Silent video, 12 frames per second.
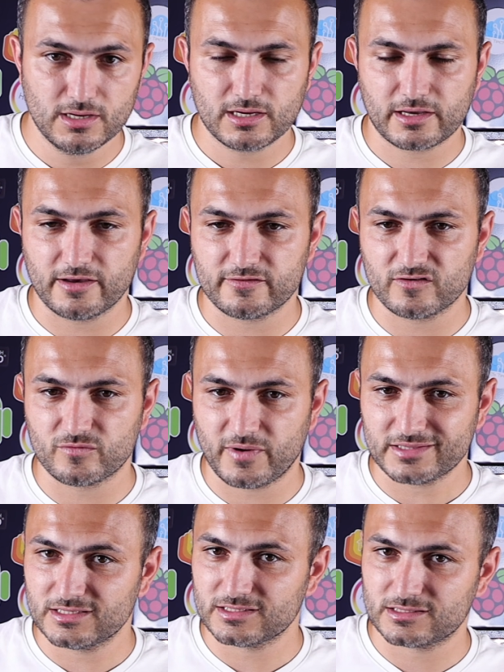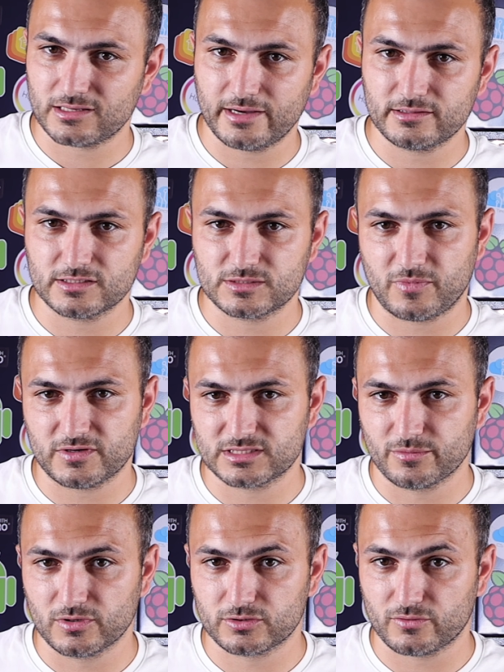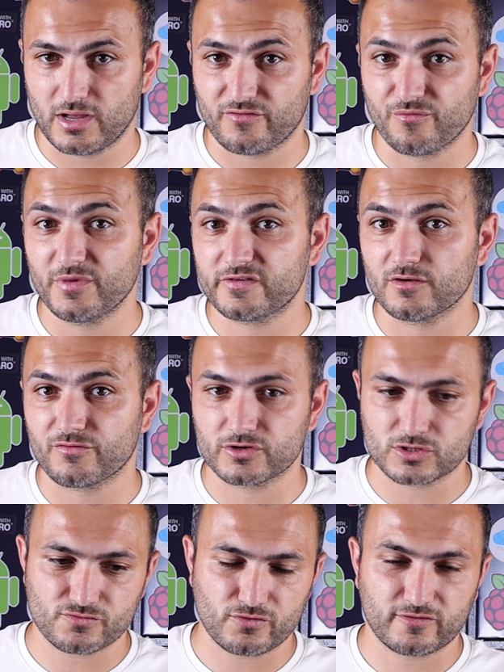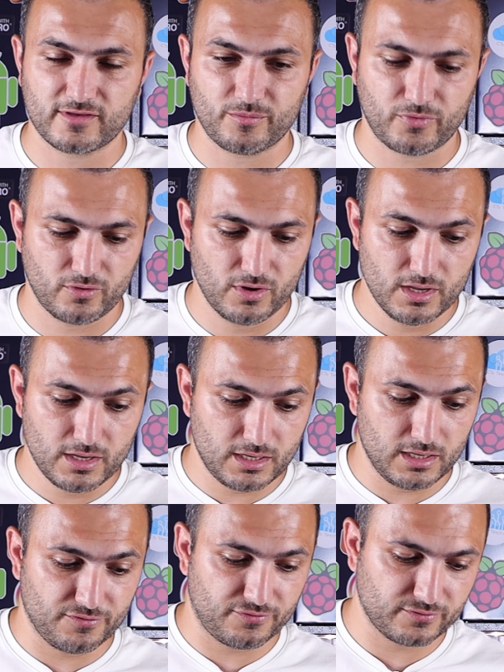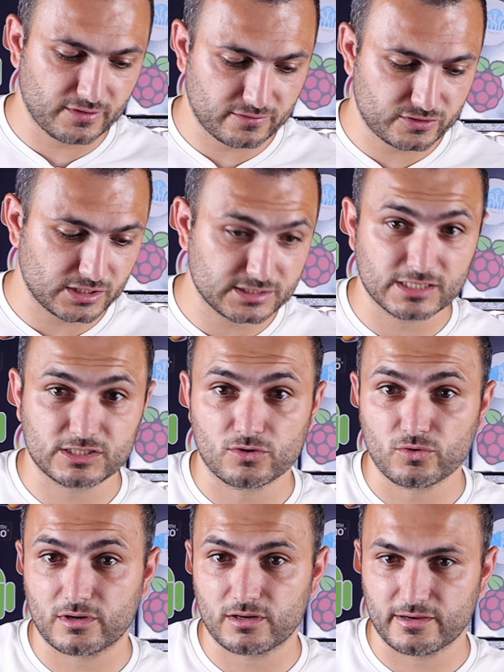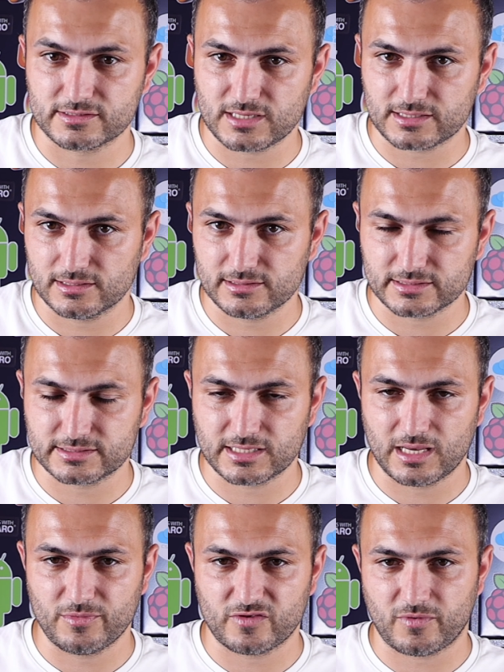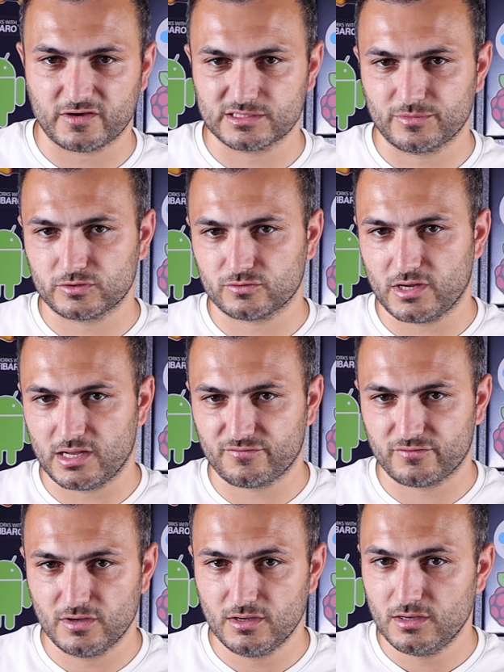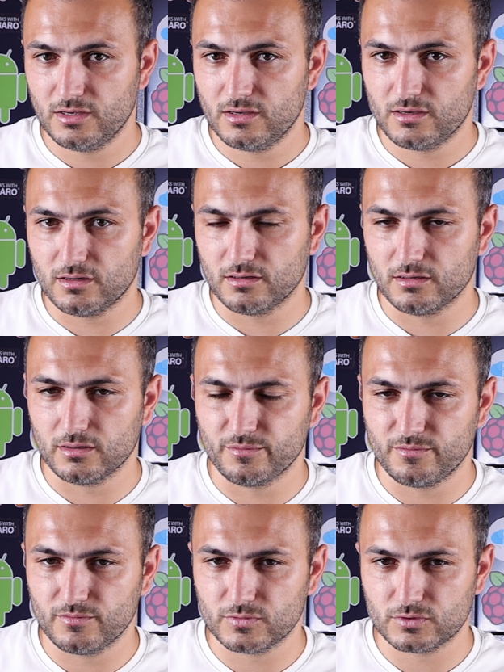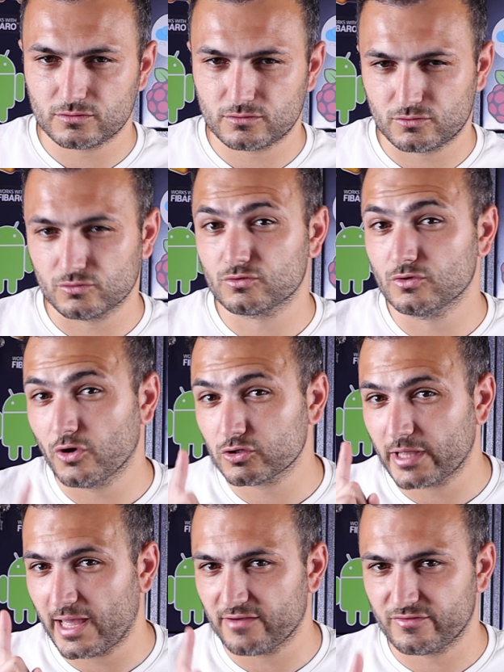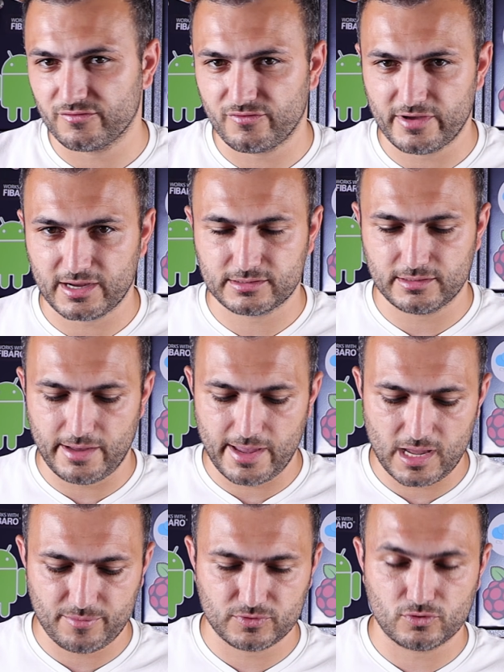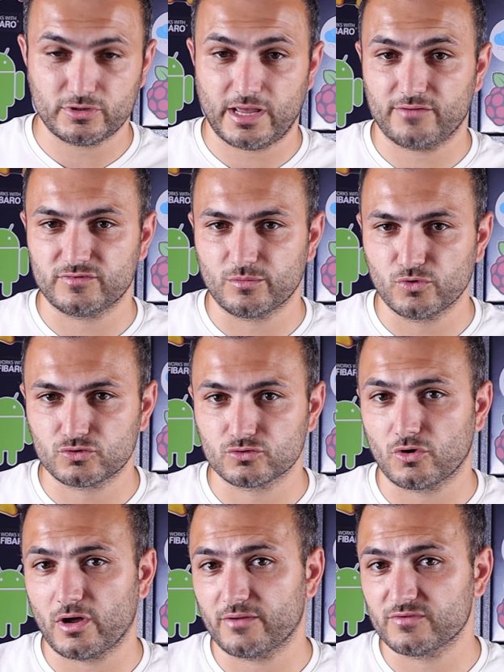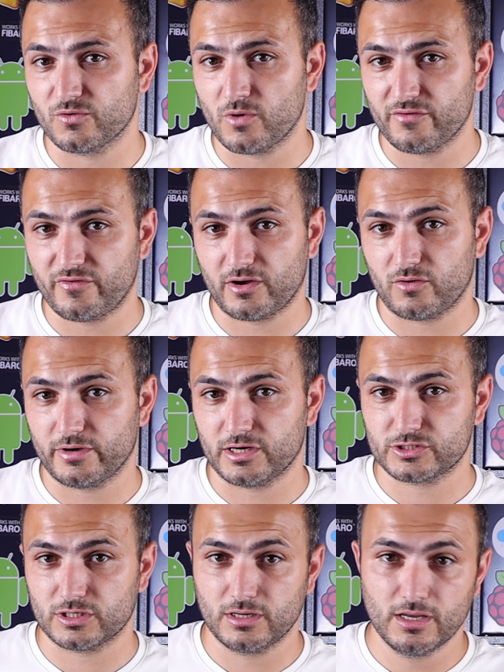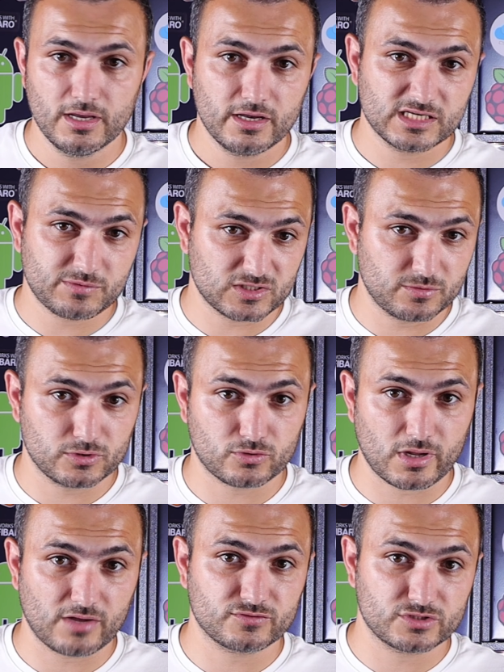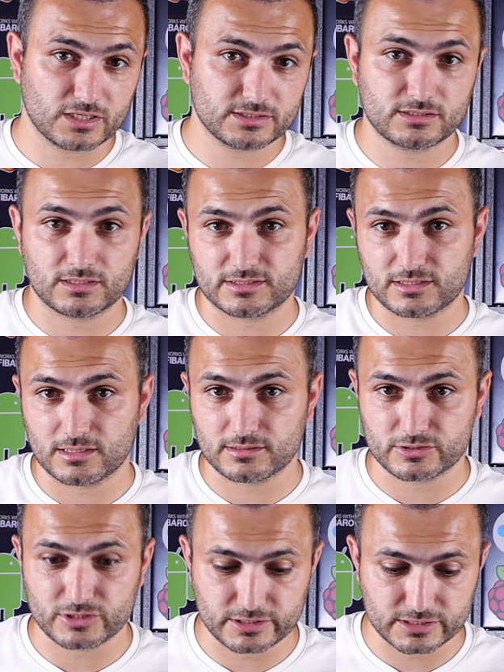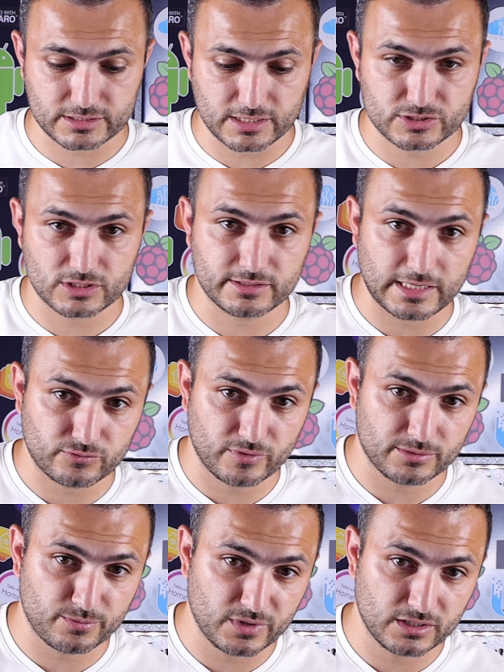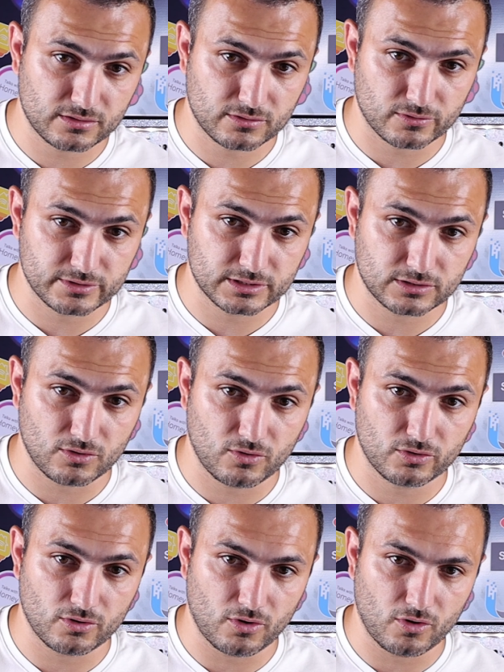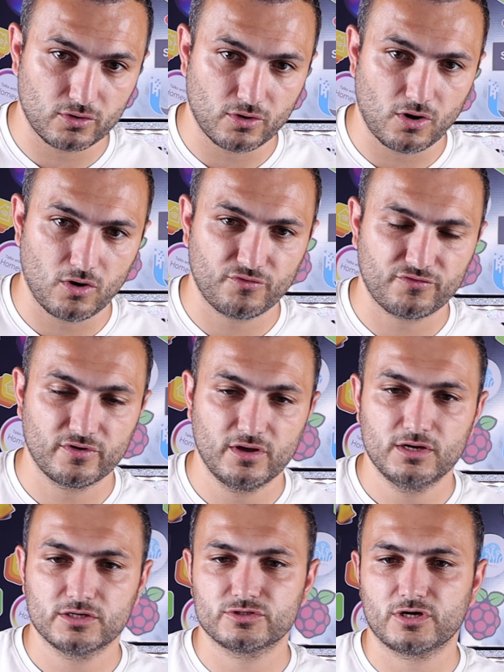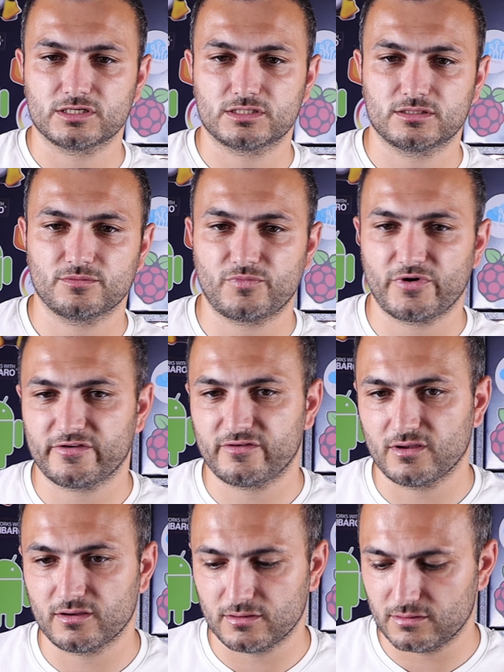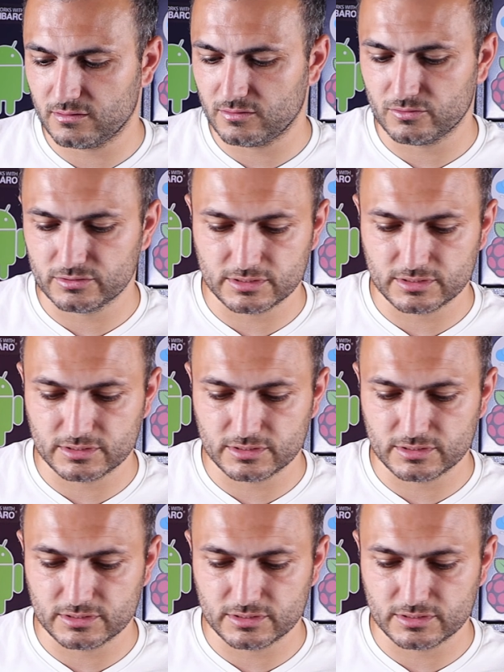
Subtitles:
cases, but inside it's possible to have missing features. For example, if the charging station look exactly the same, it's possible to have to not have in fact app, don't have the Bluetooth, don't have the Wi-Fi connection. It's possible to have just the standard charging station that will be turned on off just pressing on